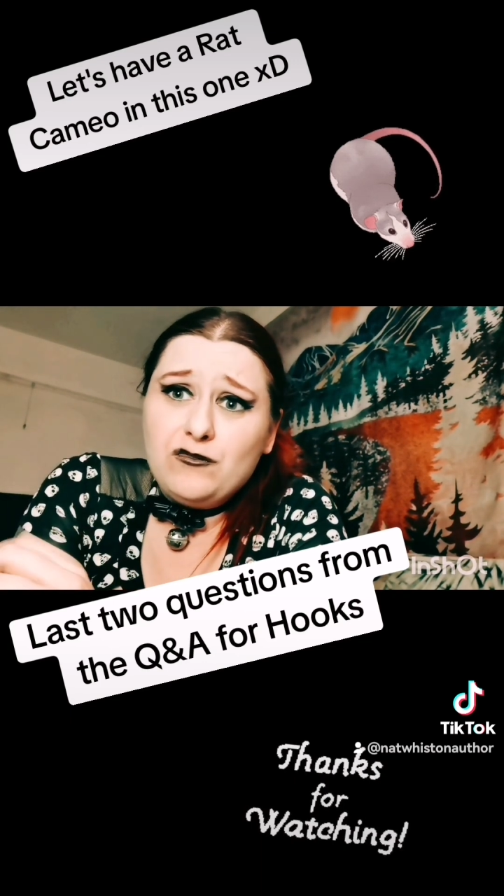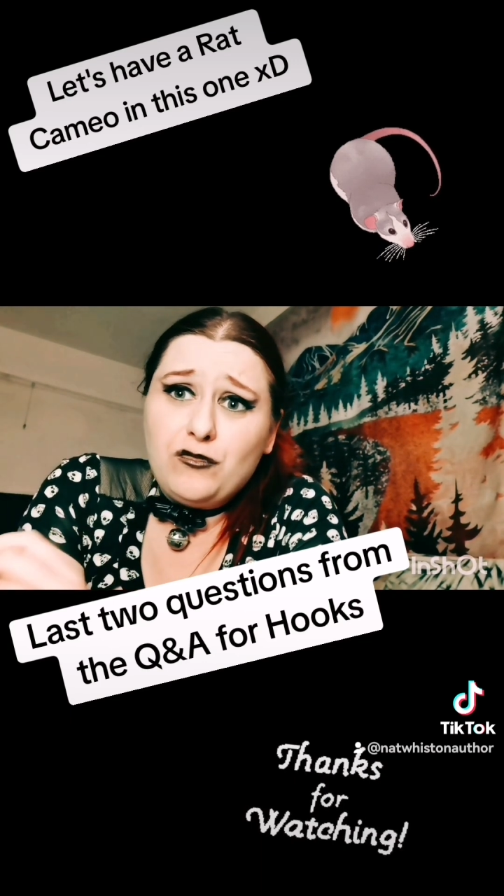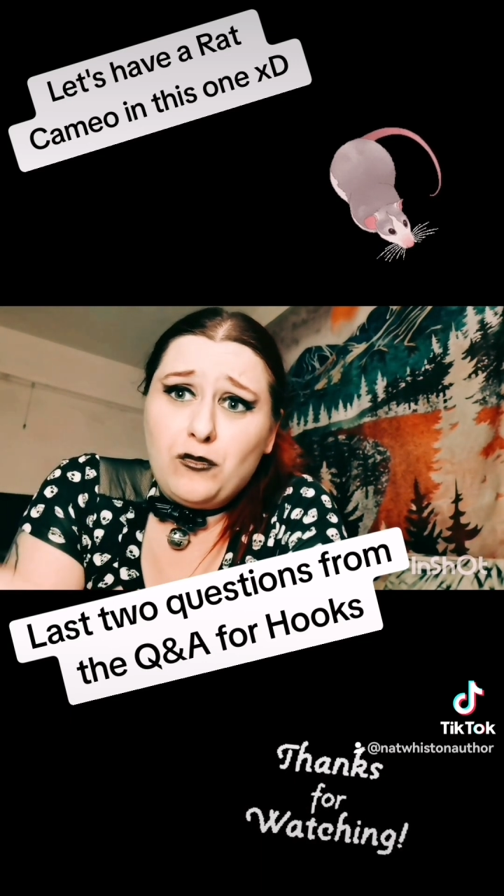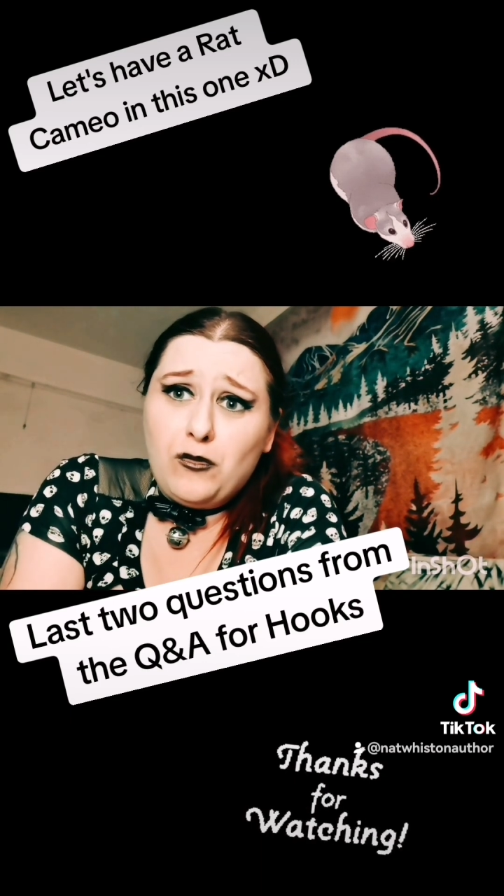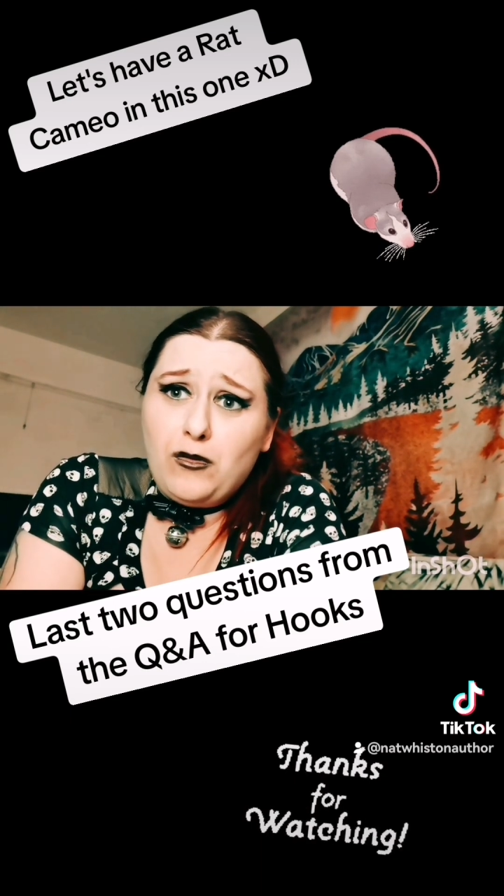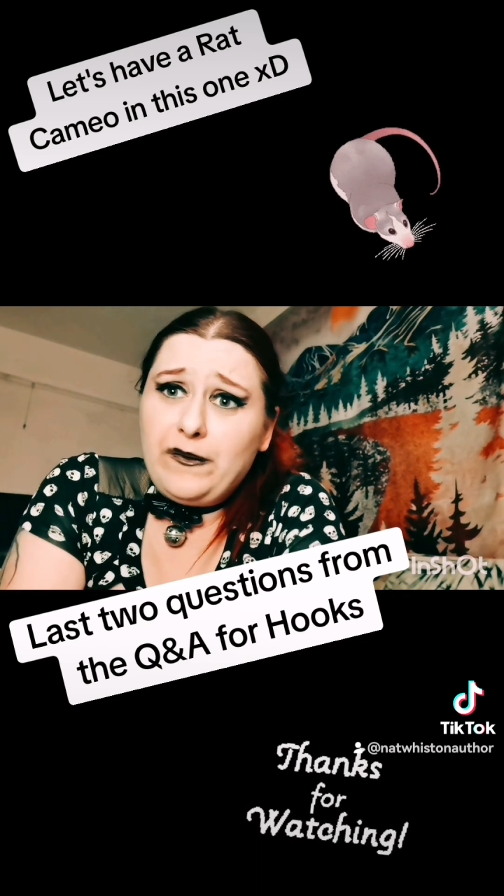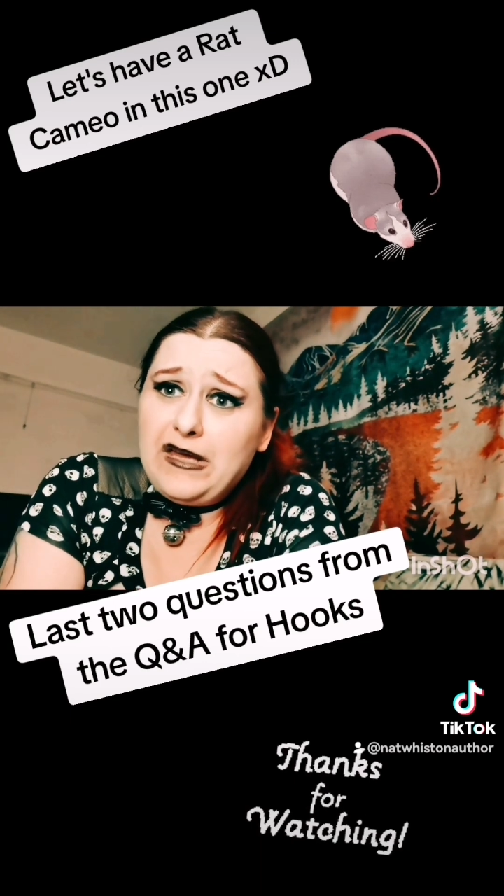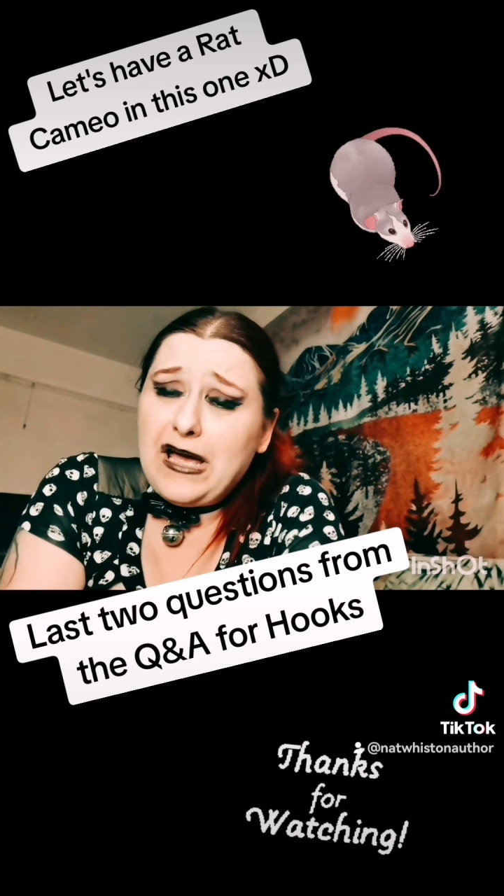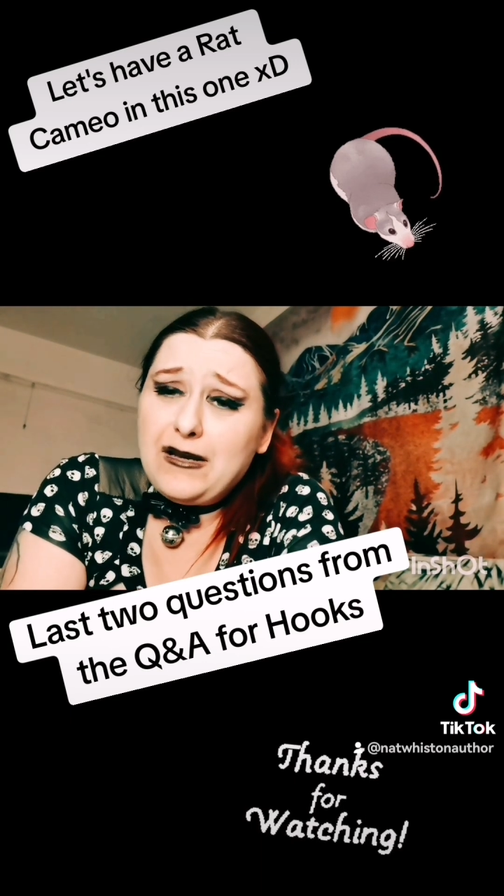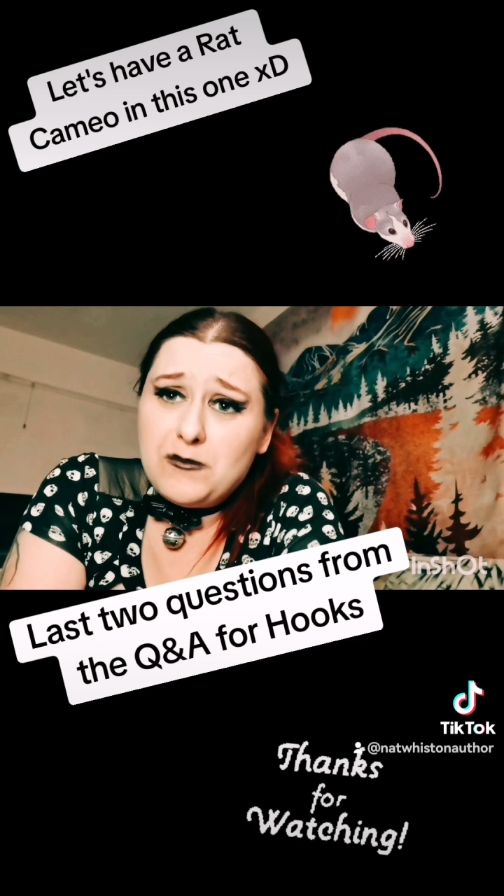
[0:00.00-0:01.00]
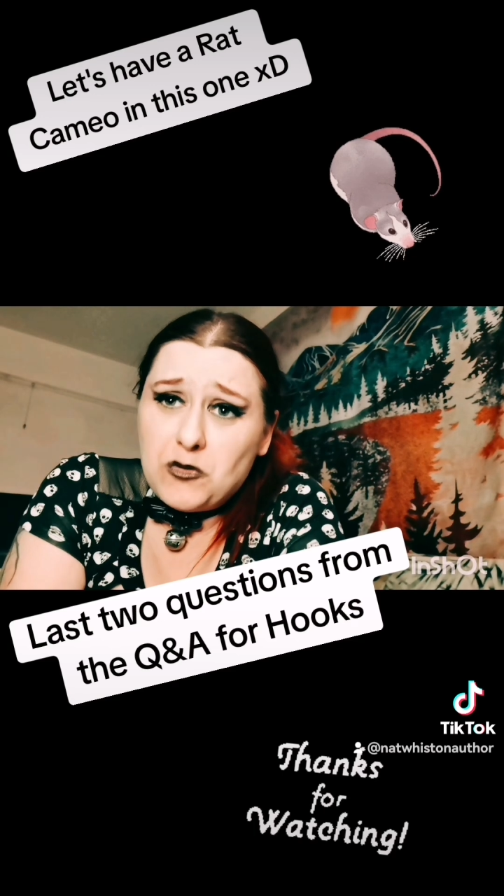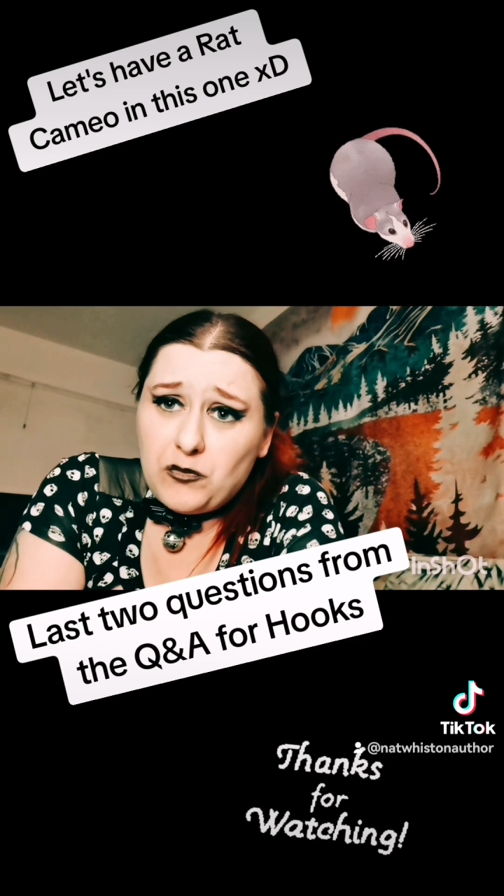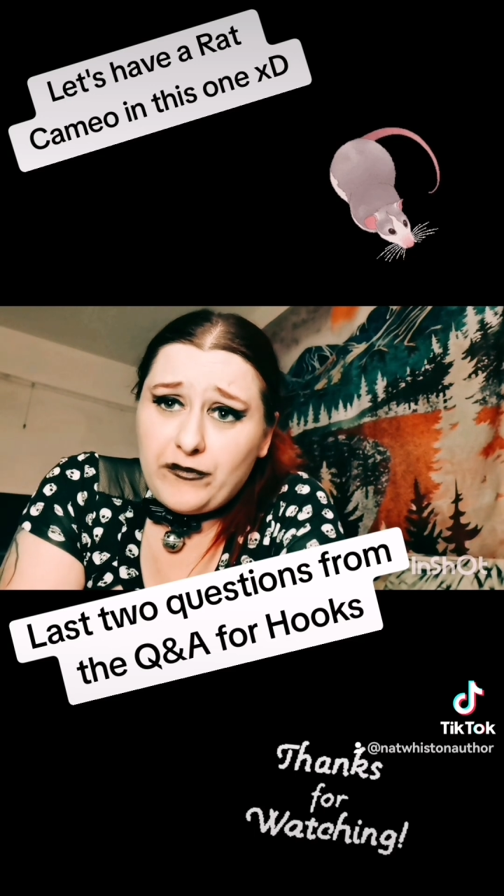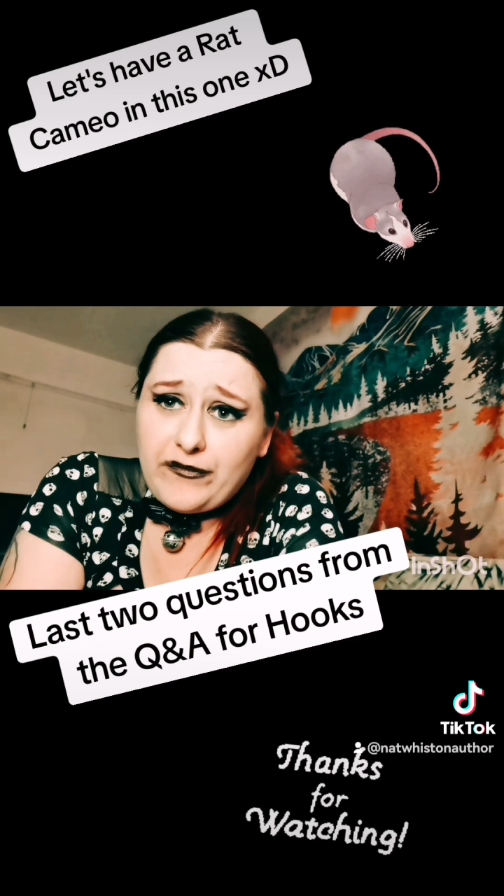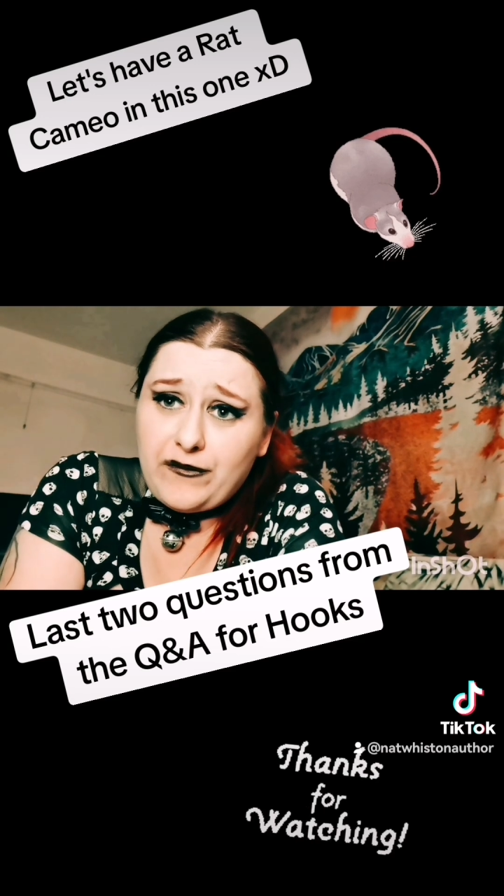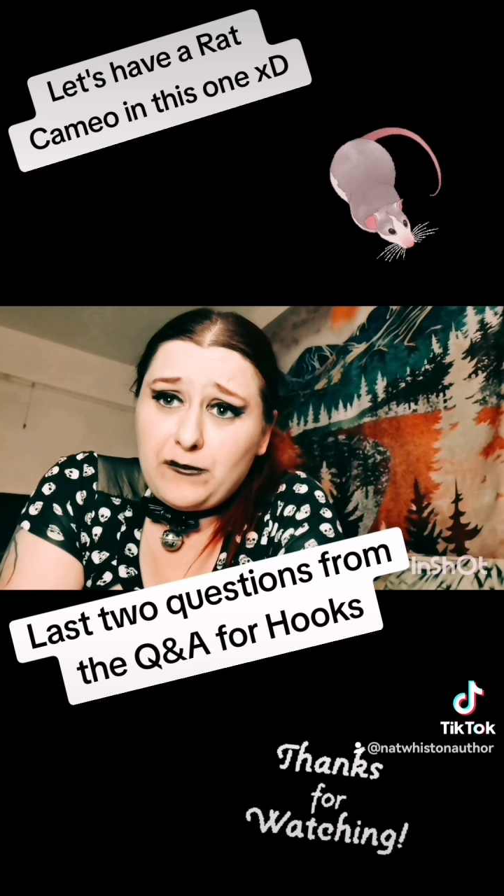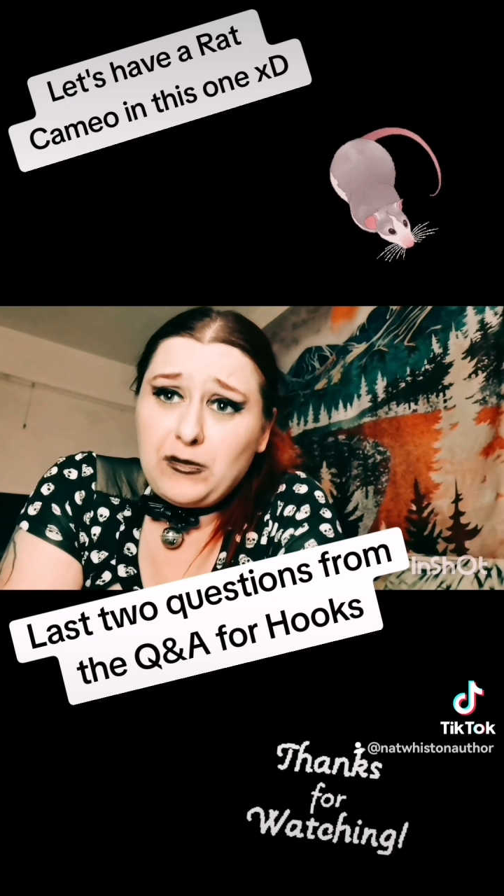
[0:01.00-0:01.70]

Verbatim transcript: for the animals?